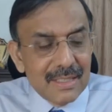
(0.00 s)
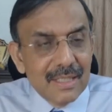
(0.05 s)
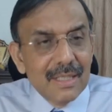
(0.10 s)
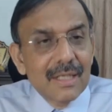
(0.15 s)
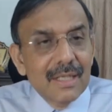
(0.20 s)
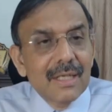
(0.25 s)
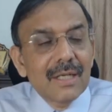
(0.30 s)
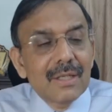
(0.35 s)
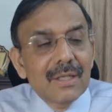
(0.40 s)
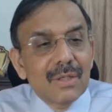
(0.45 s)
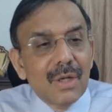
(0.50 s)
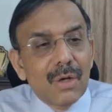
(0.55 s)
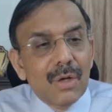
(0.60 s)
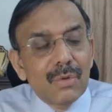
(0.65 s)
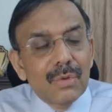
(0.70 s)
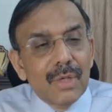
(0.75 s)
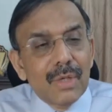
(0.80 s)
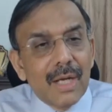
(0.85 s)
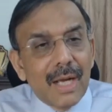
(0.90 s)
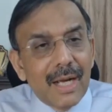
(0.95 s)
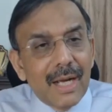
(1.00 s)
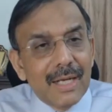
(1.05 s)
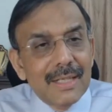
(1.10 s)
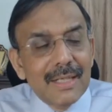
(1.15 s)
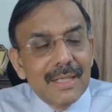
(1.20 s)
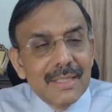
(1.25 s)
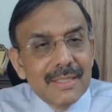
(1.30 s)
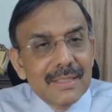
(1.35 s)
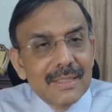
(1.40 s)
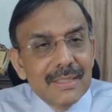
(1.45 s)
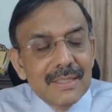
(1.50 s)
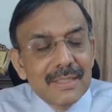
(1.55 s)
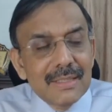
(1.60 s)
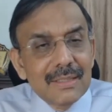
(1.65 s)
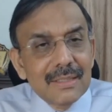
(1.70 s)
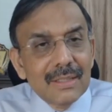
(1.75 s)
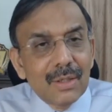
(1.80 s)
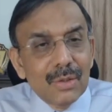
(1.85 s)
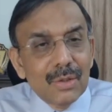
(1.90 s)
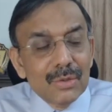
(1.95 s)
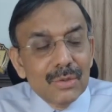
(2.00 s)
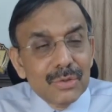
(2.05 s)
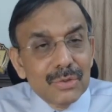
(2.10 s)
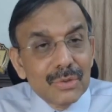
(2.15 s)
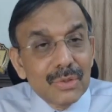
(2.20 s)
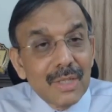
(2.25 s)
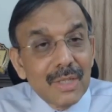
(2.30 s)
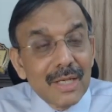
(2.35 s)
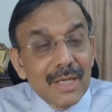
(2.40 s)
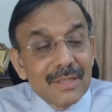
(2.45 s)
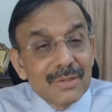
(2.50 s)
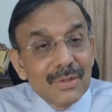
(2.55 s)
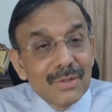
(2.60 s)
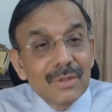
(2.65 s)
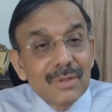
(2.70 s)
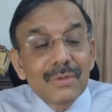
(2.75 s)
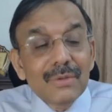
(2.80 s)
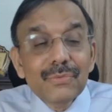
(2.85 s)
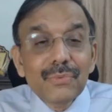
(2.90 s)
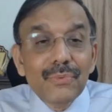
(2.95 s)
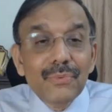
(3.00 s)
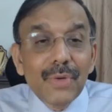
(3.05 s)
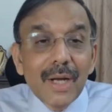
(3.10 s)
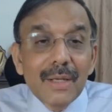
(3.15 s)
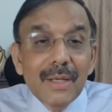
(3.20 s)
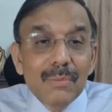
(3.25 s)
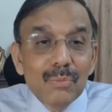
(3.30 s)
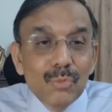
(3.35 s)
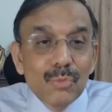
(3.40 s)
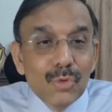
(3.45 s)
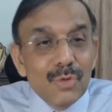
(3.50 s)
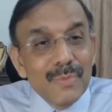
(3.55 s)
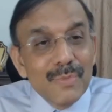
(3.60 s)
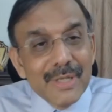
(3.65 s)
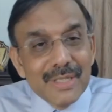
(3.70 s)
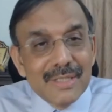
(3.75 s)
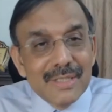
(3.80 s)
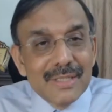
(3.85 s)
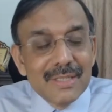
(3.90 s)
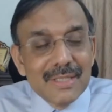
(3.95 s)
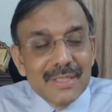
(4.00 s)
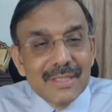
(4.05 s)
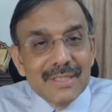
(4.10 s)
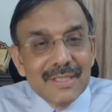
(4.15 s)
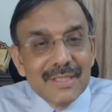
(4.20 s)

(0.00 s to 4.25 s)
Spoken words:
Now hand hygiene also has got 5 movements, isn't it?